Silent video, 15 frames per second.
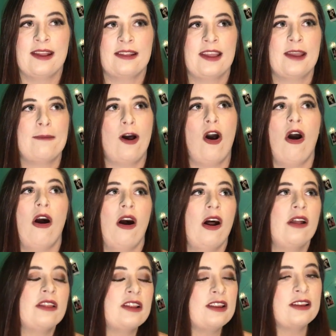Think about
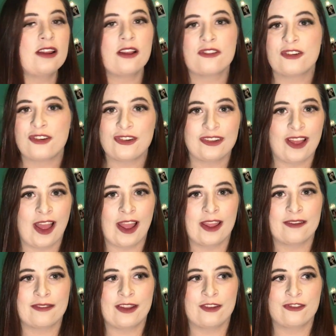all the details in your
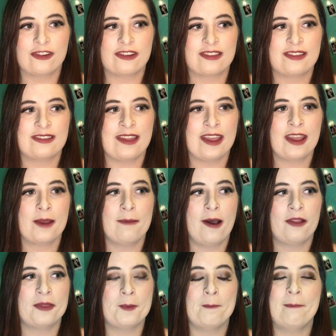life and just think
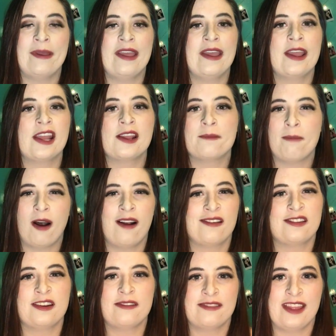about big
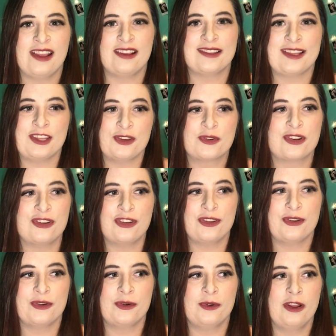positive things that you can
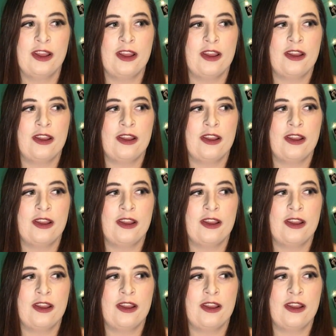do